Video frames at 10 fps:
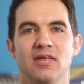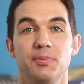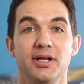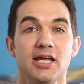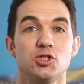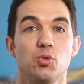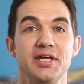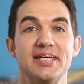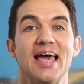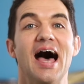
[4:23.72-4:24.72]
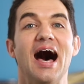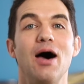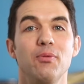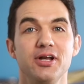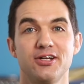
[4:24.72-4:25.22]
But each week, I
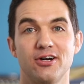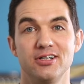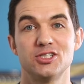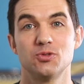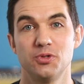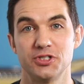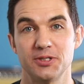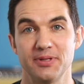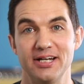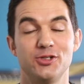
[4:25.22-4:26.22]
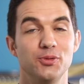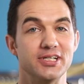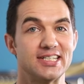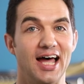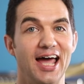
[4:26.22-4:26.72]
would encourage the worship leader to
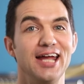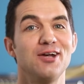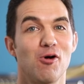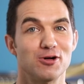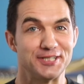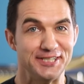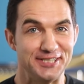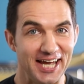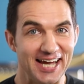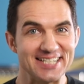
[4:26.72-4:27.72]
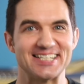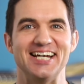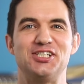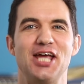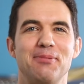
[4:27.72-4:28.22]
assign or suggest a
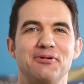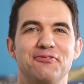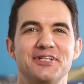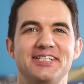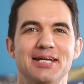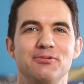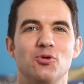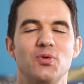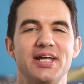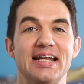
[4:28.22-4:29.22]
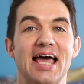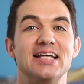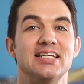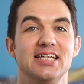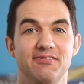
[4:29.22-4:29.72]
chapter for the team to read
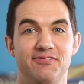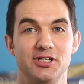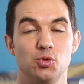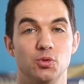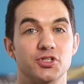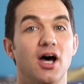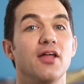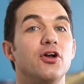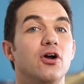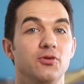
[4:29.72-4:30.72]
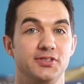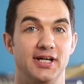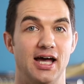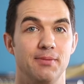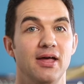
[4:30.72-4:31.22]
as individuals on their own
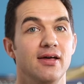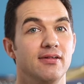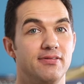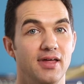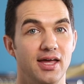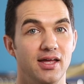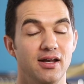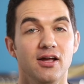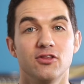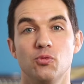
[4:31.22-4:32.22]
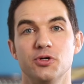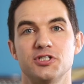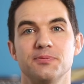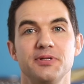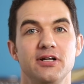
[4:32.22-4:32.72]
time. Then, the
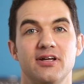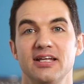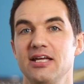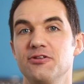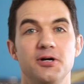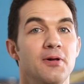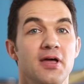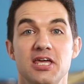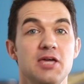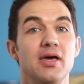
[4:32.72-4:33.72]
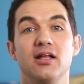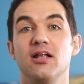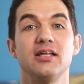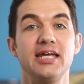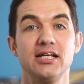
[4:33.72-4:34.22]
worship leader can either email a
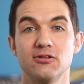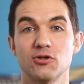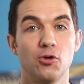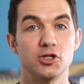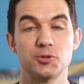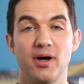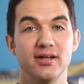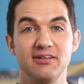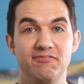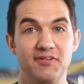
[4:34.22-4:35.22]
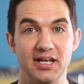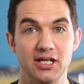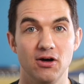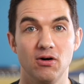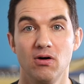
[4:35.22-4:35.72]
link to the corresponding
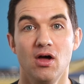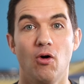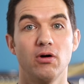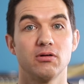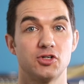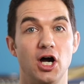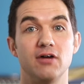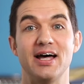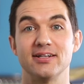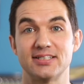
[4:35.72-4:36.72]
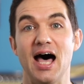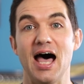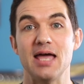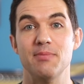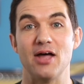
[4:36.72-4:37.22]
video or carve out
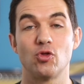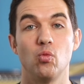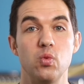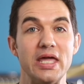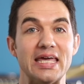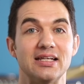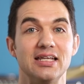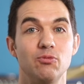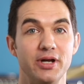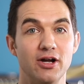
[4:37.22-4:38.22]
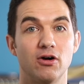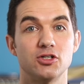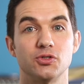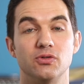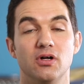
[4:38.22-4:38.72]
time at the weekly
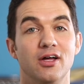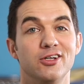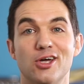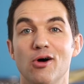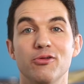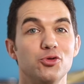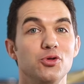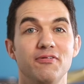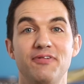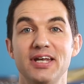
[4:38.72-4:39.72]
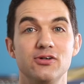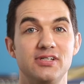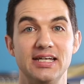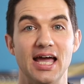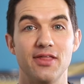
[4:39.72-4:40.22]
rehearsal to go through the video
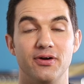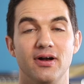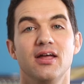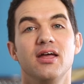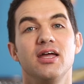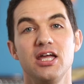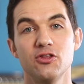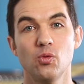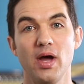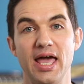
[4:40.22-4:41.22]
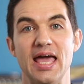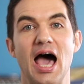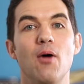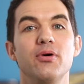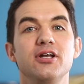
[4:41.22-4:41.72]
together. Either way,
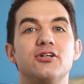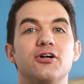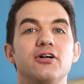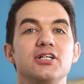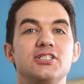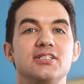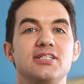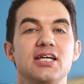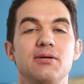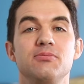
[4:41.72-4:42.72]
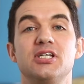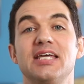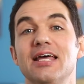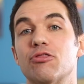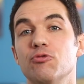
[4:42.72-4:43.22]
I would encourage the team to
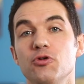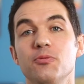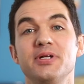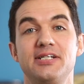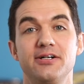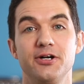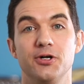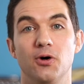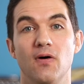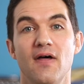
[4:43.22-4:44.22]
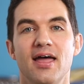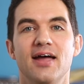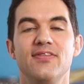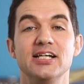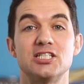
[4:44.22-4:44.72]
get through the material and
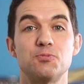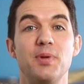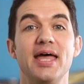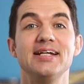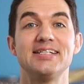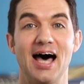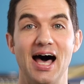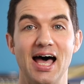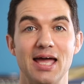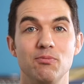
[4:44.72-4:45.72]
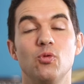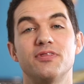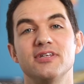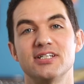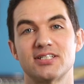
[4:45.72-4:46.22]
then spend time with
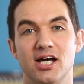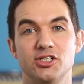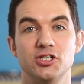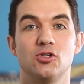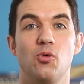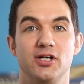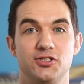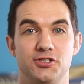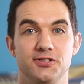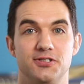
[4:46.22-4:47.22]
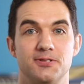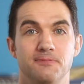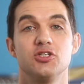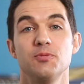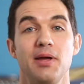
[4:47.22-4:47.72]
the discussion questions.
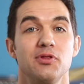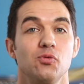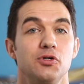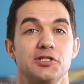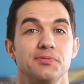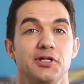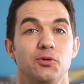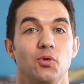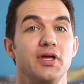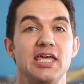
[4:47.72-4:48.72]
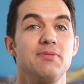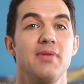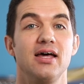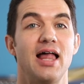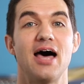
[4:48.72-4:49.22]
So maybe the worship leader will
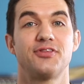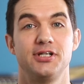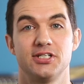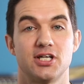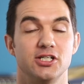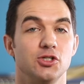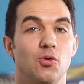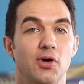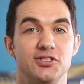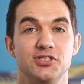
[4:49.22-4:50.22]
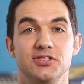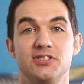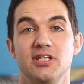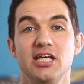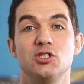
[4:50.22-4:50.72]
email out the discussion questions
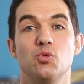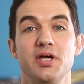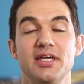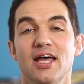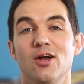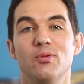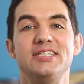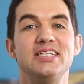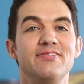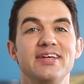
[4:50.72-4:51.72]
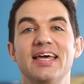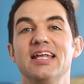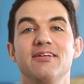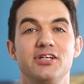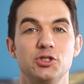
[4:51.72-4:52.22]
each week, receiving
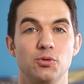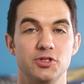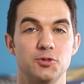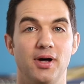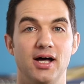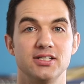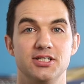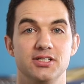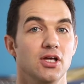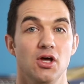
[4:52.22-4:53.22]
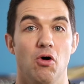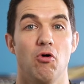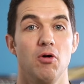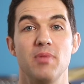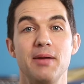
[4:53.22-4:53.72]
individual responses.
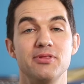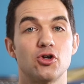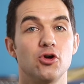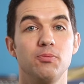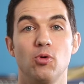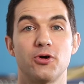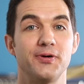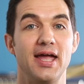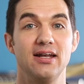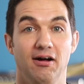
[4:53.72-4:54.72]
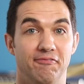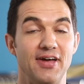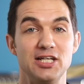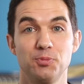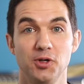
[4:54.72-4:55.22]
Or maybe the group will create a
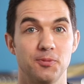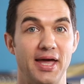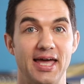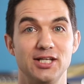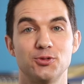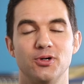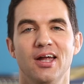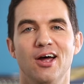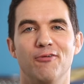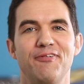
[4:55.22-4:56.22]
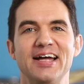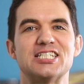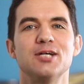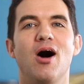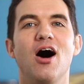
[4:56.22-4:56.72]
Facebook page or find
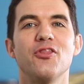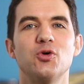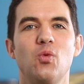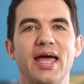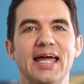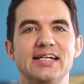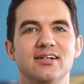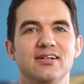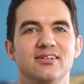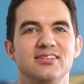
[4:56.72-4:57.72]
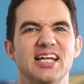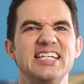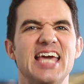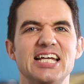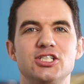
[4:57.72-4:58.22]
some other way to
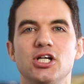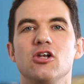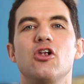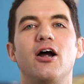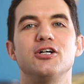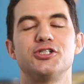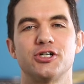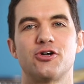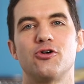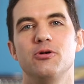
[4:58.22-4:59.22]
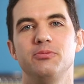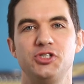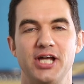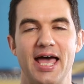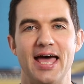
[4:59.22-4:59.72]
engage in a larger group
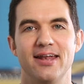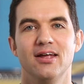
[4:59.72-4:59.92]
chat.